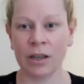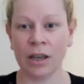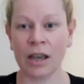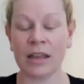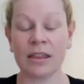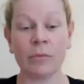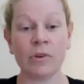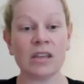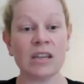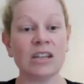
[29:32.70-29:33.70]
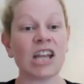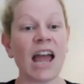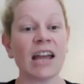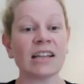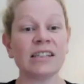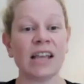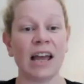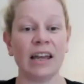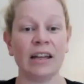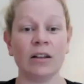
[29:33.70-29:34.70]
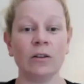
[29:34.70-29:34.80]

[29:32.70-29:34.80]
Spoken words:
And then with each exhale,